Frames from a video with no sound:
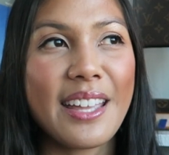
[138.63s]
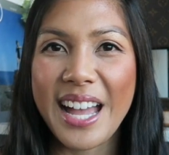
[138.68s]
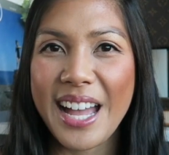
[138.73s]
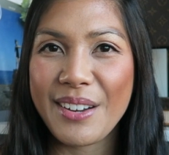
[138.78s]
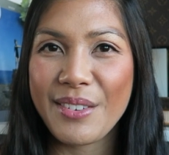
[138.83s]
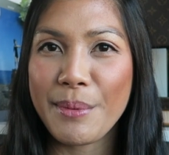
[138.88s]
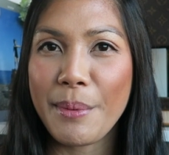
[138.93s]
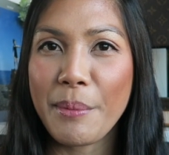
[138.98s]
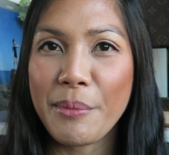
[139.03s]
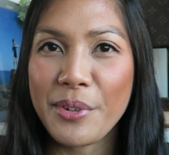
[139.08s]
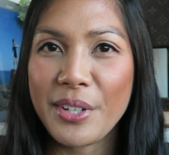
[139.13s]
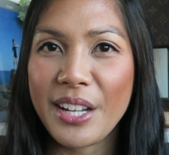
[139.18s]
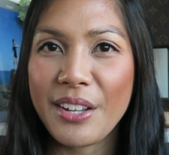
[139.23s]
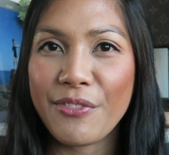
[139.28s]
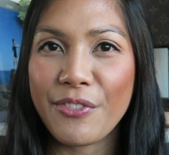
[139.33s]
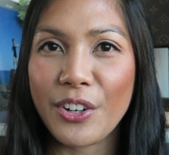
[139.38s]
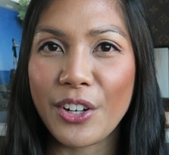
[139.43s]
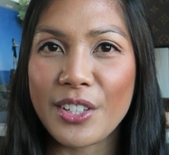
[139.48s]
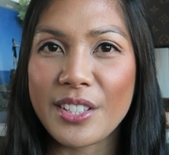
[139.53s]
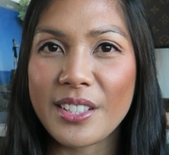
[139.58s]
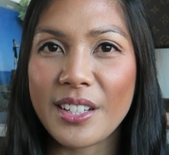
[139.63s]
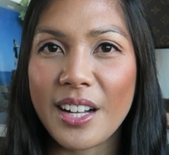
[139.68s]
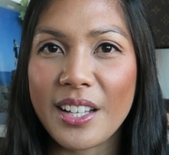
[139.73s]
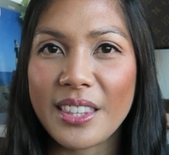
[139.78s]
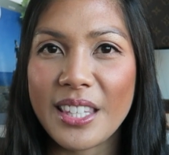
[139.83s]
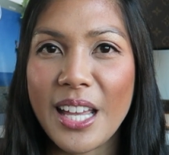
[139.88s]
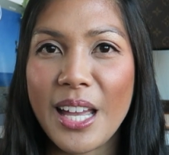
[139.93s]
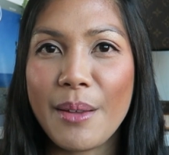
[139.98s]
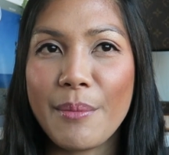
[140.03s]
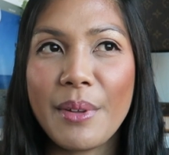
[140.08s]
I remember when I first
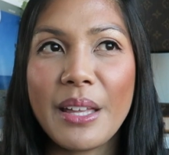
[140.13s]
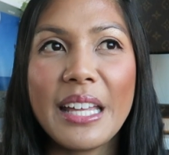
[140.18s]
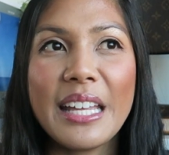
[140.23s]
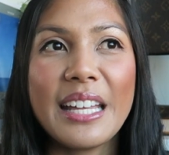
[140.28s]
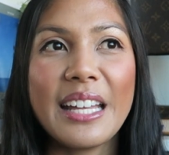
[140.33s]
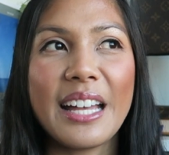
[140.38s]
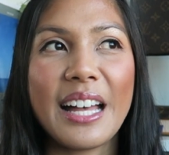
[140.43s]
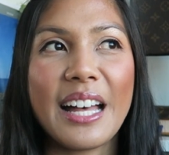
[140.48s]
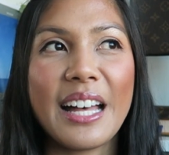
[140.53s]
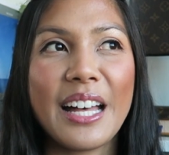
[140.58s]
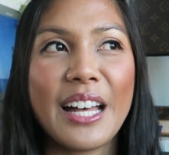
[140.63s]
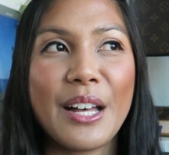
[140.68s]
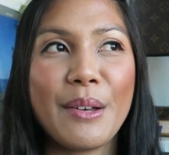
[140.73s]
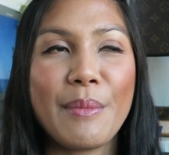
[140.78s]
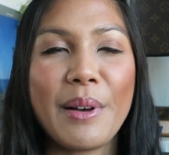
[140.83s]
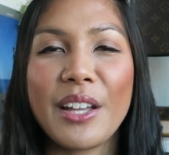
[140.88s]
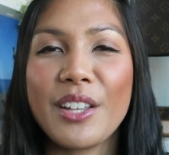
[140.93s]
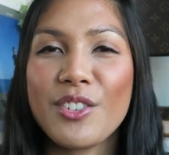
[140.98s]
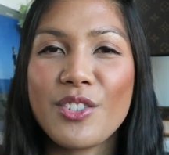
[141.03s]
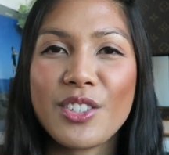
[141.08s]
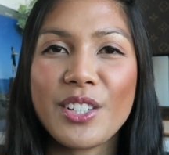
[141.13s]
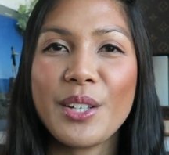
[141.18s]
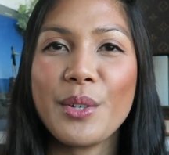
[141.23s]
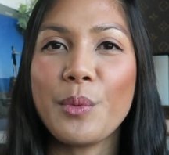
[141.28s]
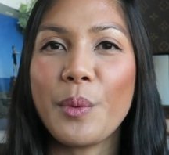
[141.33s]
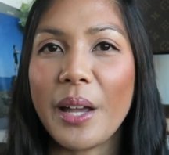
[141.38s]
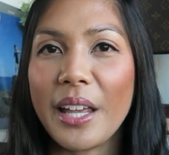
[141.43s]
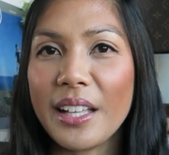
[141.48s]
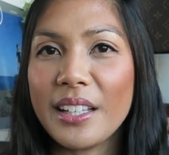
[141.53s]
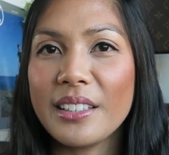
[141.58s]
got them, I usually
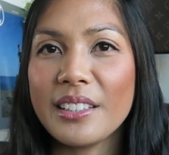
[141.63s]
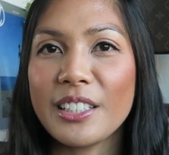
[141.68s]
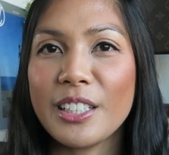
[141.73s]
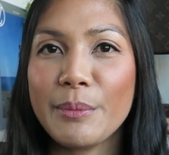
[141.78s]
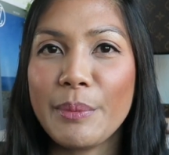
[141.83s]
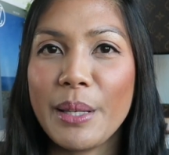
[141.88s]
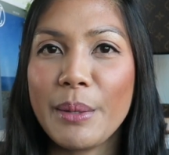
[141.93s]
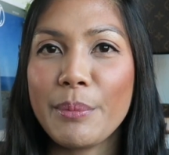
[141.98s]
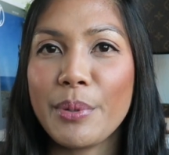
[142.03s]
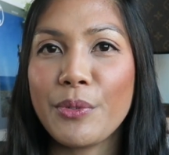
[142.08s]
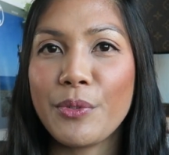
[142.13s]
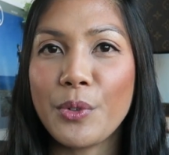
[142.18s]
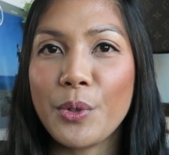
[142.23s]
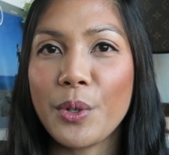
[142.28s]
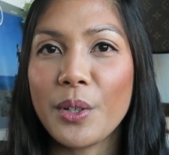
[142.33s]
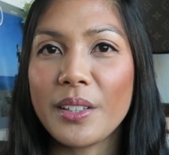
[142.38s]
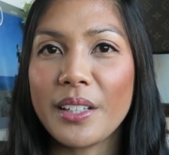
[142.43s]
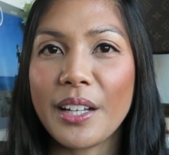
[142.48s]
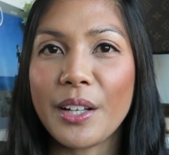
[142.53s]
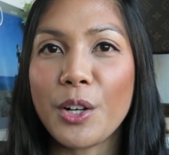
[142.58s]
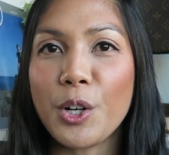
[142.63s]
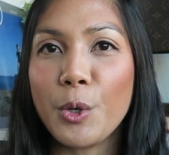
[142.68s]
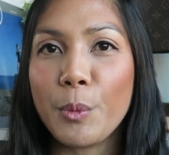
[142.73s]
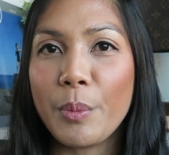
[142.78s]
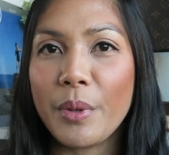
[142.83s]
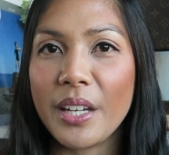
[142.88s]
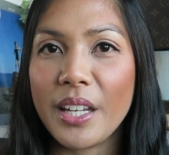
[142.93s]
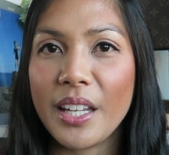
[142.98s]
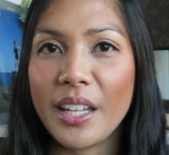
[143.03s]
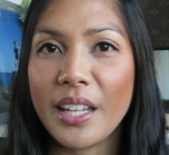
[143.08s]
wait a little bit before like
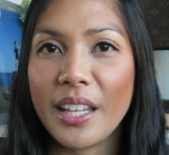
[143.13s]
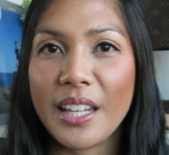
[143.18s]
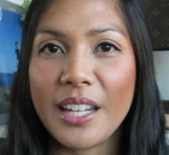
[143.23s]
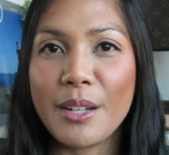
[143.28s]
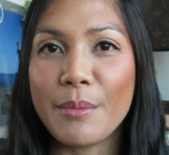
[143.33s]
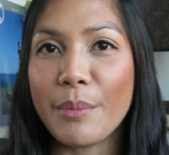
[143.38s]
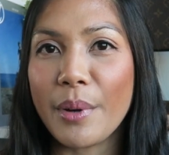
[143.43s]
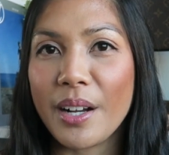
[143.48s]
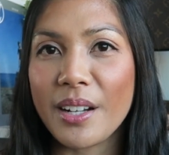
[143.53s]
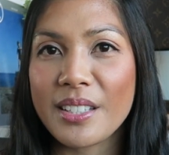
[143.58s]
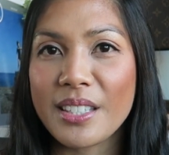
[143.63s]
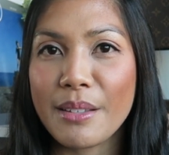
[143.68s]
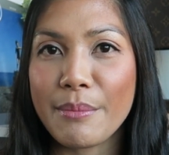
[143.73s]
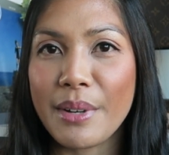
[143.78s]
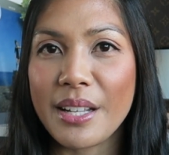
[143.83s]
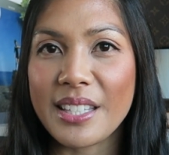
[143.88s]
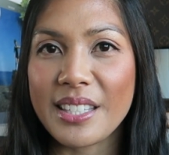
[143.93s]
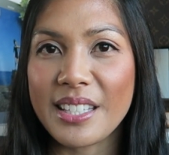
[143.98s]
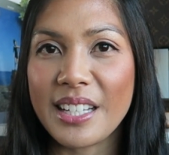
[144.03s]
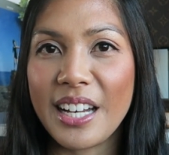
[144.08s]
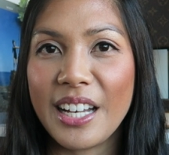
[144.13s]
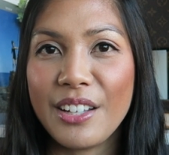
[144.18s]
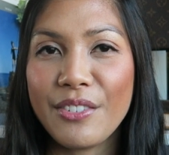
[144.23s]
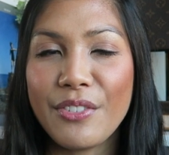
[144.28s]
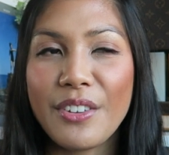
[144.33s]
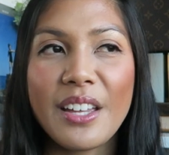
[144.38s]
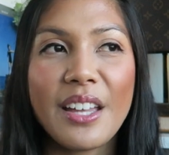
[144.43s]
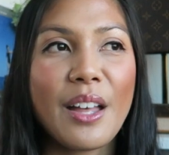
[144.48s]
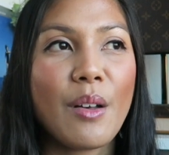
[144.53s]
opening and unboxing my stuff,